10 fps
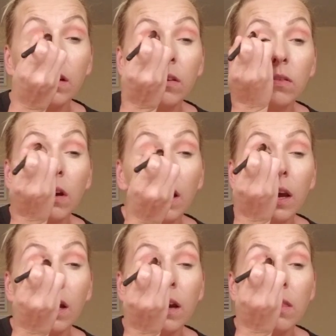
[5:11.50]

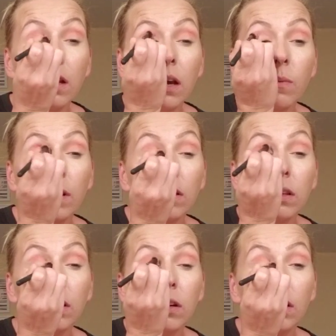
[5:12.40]
Okay, I think I went a
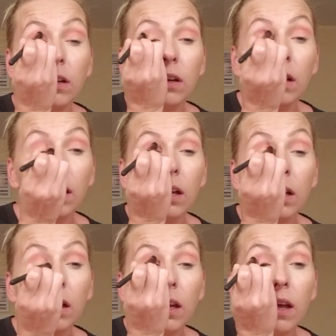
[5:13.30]
little
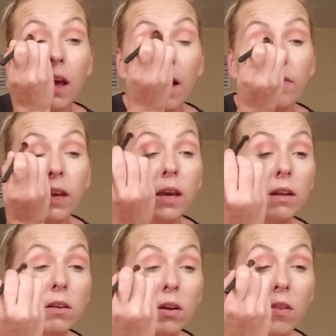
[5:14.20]

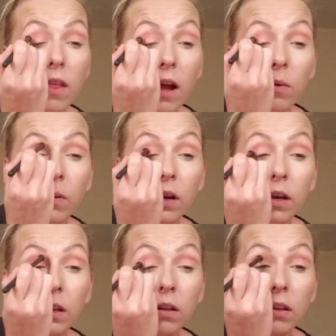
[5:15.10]
heavy-handed on that
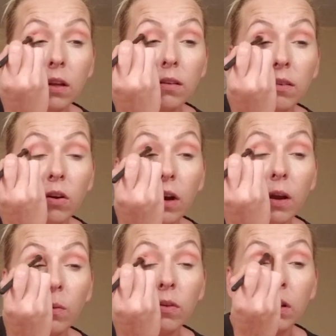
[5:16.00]
one. That's all
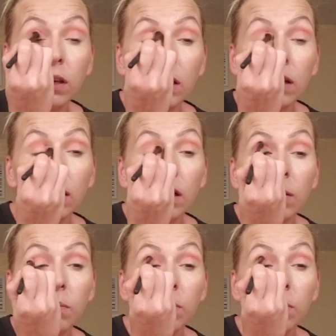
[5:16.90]
right, we'll clean it up.